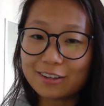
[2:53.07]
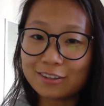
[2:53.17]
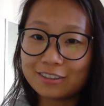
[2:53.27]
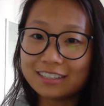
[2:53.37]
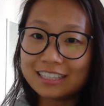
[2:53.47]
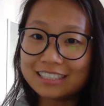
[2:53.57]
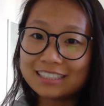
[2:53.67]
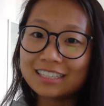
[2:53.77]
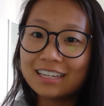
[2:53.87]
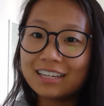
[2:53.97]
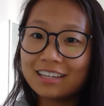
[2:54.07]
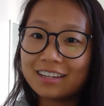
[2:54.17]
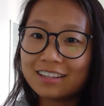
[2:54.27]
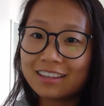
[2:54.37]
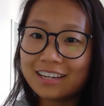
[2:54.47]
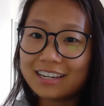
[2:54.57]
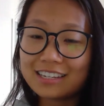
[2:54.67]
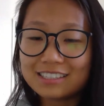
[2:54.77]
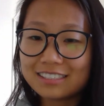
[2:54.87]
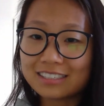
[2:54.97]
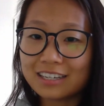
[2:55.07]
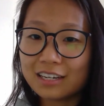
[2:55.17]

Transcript: learn these things,